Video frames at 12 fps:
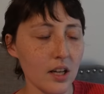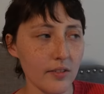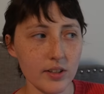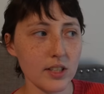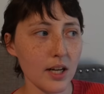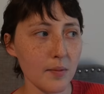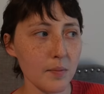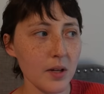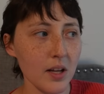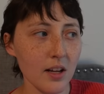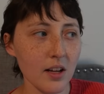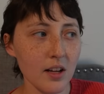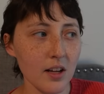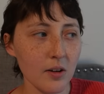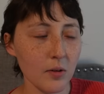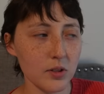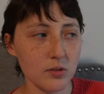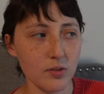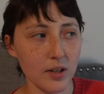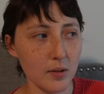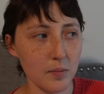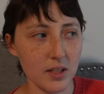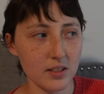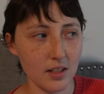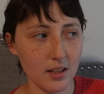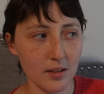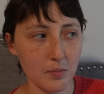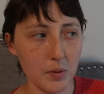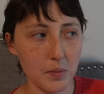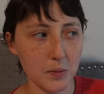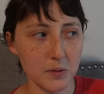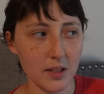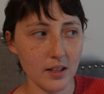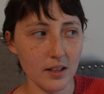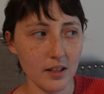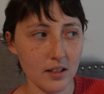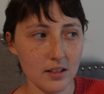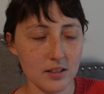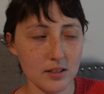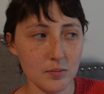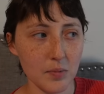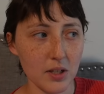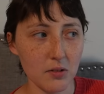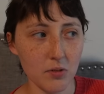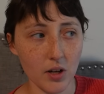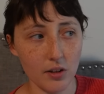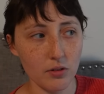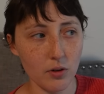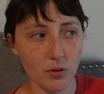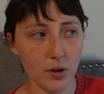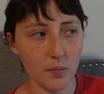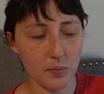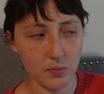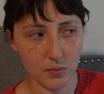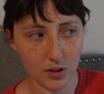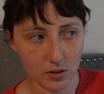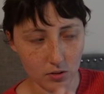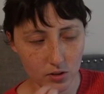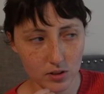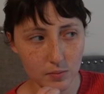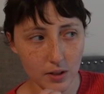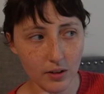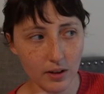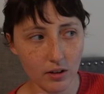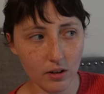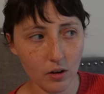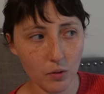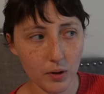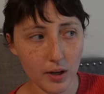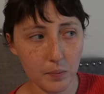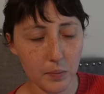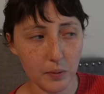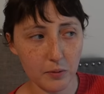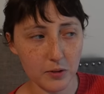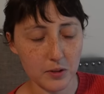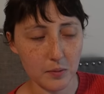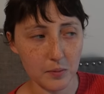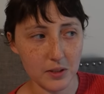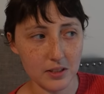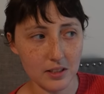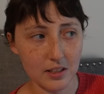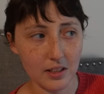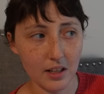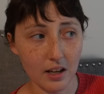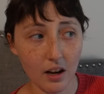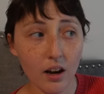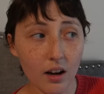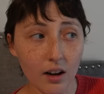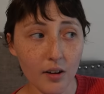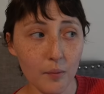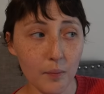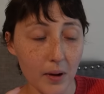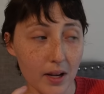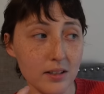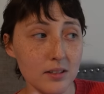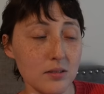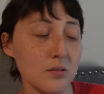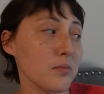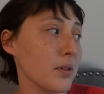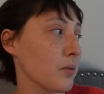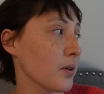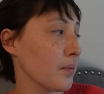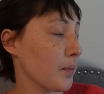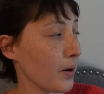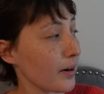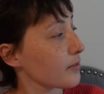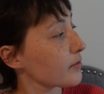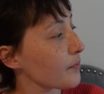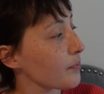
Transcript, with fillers: every time, which is funny because I think people say that to make you not throw up, then you should smell an alcohol wipe, but for some reason it like makes me want to barf.